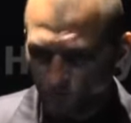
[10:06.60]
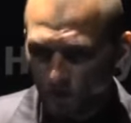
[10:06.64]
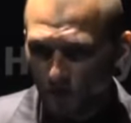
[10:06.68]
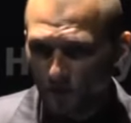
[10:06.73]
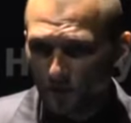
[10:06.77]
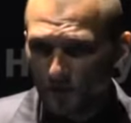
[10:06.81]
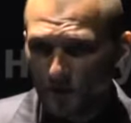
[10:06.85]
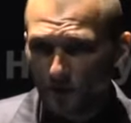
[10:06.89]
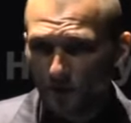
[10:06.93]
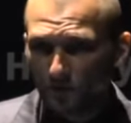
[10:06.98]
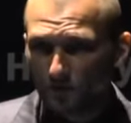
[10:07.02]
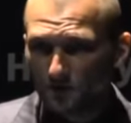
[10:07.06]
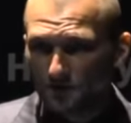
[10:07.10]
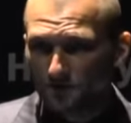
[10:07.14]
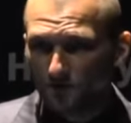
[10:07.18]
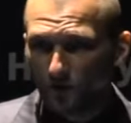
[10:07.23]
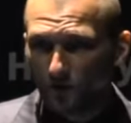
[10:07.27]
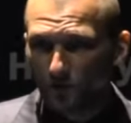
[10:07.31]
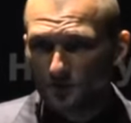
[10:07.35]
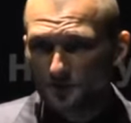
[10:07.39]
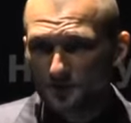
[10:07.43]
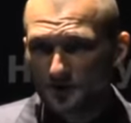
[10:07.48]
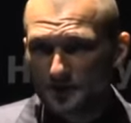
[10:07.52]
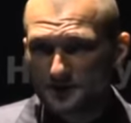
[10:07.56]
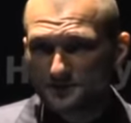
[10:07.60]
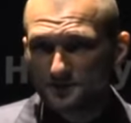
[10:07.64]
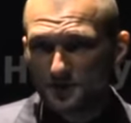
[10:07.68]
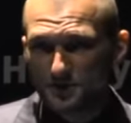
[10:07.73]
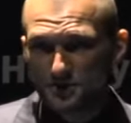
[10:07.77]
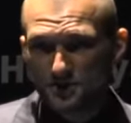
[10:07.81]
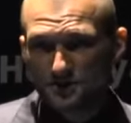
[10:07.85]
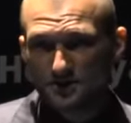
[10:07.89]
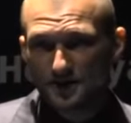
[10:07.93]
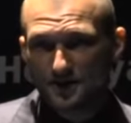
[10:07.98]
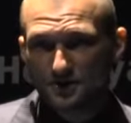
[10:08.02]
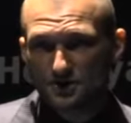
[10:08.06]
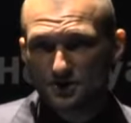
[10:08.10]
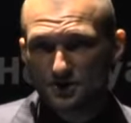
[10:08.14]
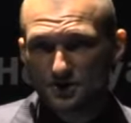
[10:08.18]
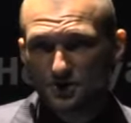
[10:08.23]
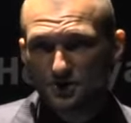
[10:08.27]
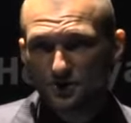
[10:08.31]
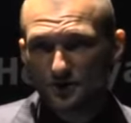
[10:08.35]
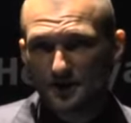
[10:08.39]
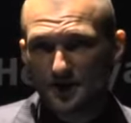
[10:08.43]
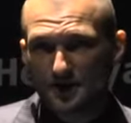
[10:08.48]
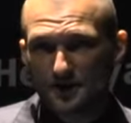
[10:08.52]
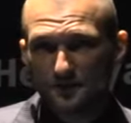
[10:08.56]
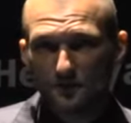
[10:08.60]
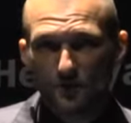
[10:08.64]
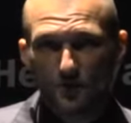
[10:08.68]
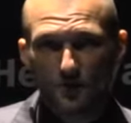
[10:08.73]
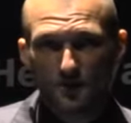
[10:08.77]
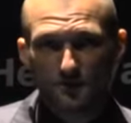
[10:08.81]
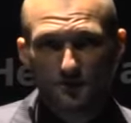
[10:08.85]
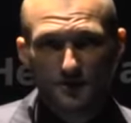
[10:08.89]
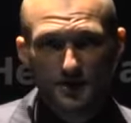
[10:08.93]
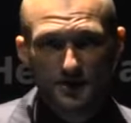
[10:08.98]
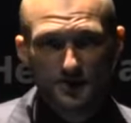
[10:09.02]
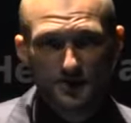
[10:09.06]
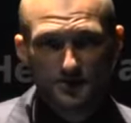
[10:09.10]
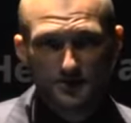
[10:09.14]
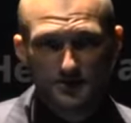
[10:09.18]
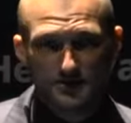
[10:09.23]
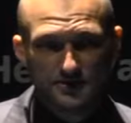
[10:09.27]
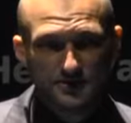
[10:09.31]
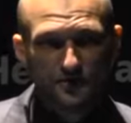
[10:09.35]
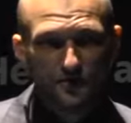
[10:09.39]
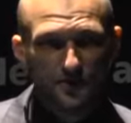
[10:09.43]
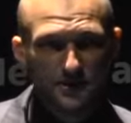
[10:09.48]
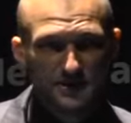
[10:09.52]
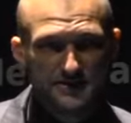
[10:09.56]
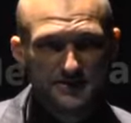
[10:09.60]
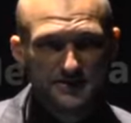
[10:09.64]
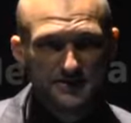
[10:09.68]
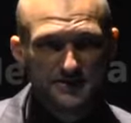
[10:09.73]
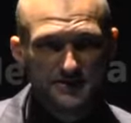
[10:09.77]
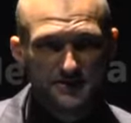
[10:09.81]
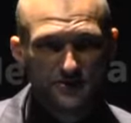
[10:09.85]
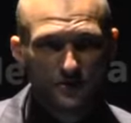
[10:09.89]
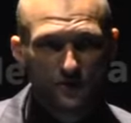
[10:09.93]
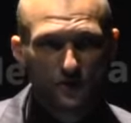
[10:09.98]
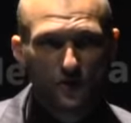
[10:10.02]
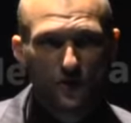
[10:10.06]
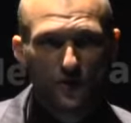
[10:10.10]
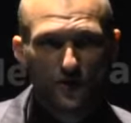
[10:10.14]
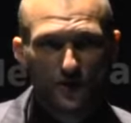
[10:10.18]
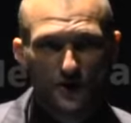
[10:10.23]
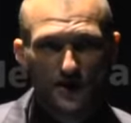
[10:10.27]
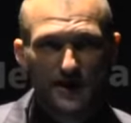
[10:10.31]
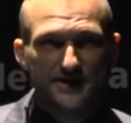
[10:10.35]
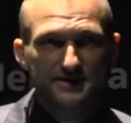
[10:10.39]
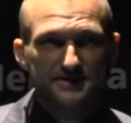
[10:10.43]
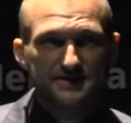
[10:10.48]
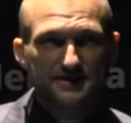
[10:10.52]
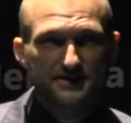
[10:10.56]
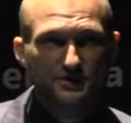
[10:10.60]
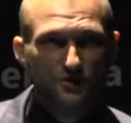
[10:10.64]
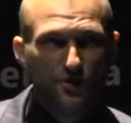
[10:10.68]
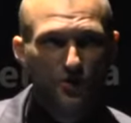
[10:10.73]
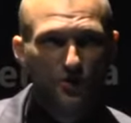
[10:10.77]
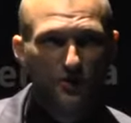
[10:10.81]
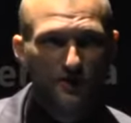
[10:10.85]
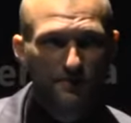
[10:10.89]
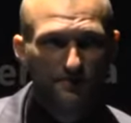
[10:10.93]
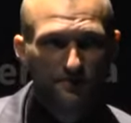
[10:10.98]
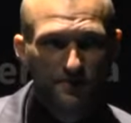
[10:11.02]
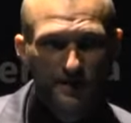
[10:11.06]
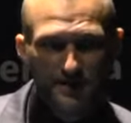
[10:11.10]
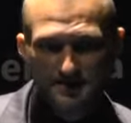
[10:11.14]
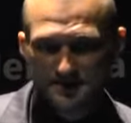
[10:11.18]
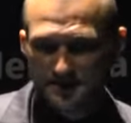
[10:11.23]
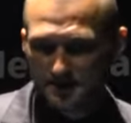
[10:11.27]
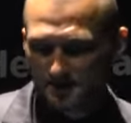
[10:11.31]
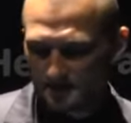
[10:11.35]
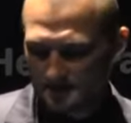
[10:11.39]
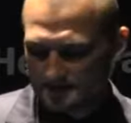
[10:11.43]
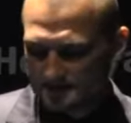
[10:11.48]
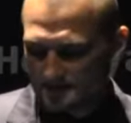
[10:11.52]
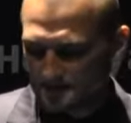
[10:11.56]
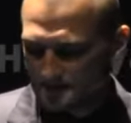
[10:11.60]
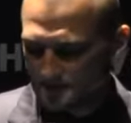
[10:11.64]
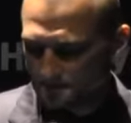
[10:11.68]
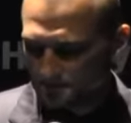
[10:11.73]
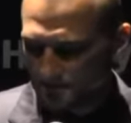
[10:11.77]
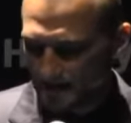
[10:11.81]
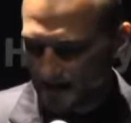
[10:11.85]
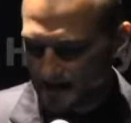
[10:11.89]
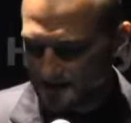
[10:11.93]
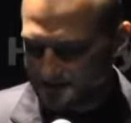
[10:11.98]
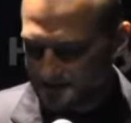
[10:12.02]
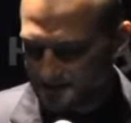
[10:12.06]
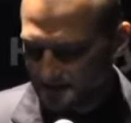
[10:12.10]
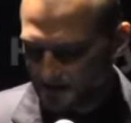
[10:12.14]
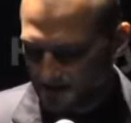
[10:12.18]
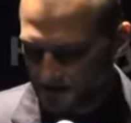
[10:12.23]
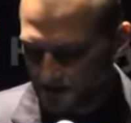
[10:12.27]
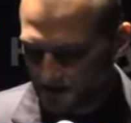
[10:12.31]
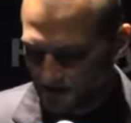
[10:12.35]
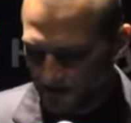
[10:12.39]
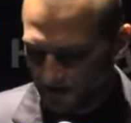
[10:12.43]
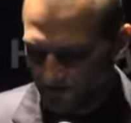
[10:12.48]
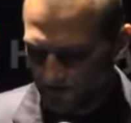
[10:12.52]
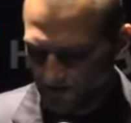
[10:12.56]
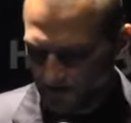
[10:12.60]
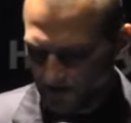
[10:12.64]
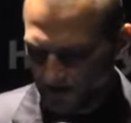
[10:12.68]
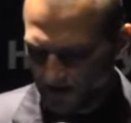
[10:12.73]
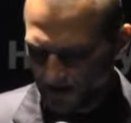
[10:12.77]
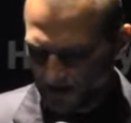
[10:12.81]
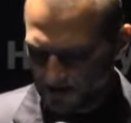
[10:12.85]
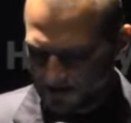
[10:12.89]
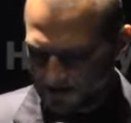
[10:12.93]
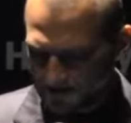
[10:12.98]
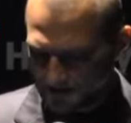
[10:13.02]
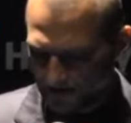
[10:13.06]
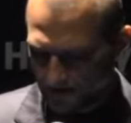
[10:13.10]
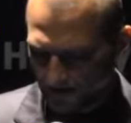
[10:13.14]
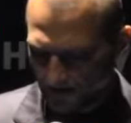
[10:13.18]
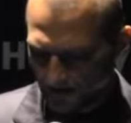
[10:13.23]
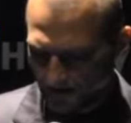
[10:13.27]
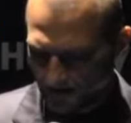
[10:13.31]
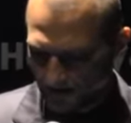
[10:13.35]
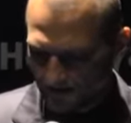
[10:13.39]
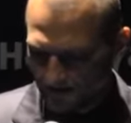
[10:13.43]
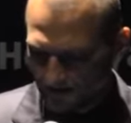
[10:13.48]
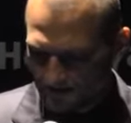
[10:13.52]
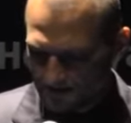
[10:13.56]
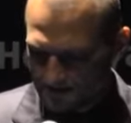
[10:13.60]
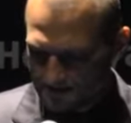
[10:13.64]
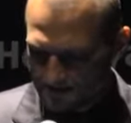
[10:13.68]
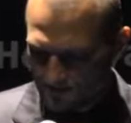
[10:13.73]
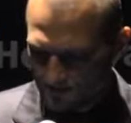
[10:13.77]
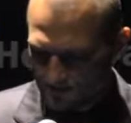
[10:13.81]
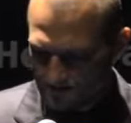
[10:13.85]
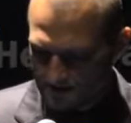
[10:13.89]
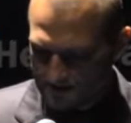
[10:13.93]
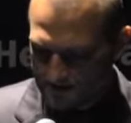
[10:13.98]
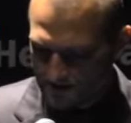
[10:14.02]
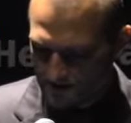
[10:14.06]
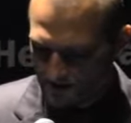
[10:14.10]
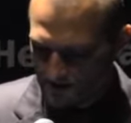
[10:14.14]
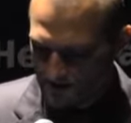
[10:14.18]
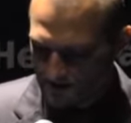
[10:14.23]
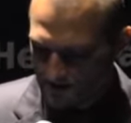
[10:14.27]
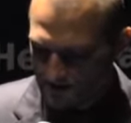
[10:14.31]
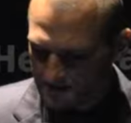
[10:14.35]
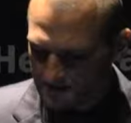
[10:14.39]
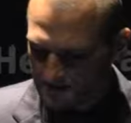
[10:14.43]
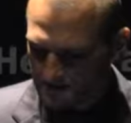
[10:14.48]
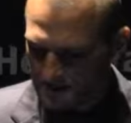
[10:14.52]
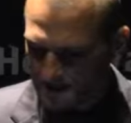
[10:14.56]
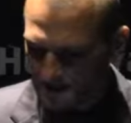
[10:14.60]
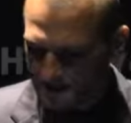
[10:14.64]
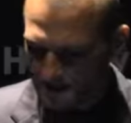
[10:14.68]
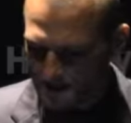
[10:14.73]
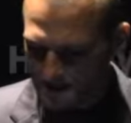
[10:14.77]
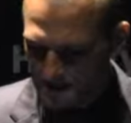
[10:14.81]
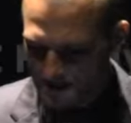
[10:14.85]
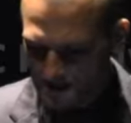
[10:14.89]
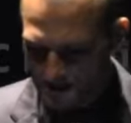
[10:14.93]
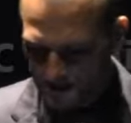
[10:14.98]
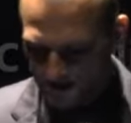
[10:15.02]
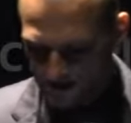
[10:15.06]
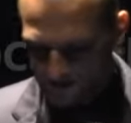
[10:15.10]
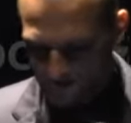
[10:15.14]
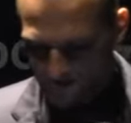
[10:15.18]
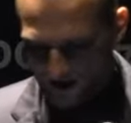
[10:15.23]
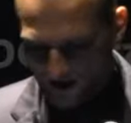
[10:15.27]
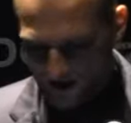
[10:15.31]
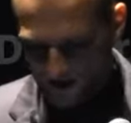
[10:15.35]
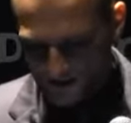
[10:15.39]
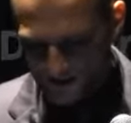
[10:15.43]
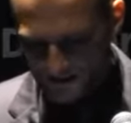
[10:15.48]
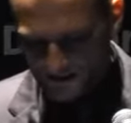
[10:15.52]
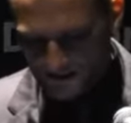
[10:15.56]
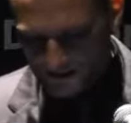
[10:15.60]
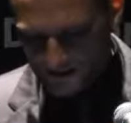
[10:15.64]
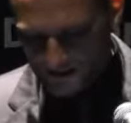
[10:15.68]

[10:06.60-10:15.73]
We don't devote as much attention to it anymore because the West is no longer as strongly present as in the past. Nevertheless, Al-Qaeda is resurgent in Iraq.